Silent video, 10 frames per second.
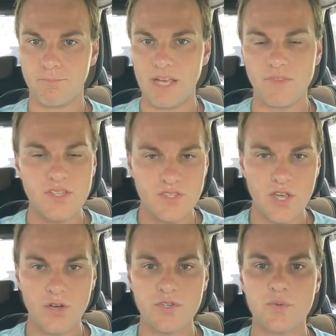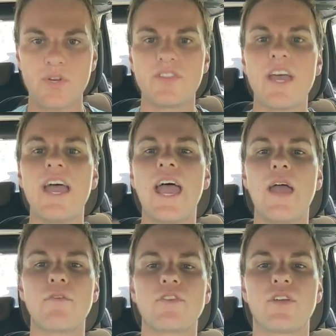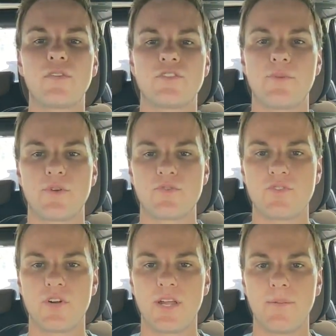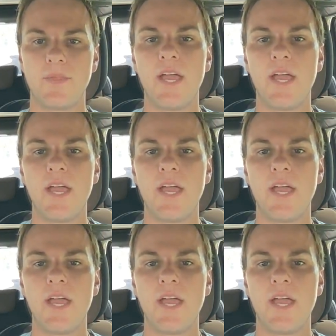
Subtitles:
And this goes with everything on the spiritual journey.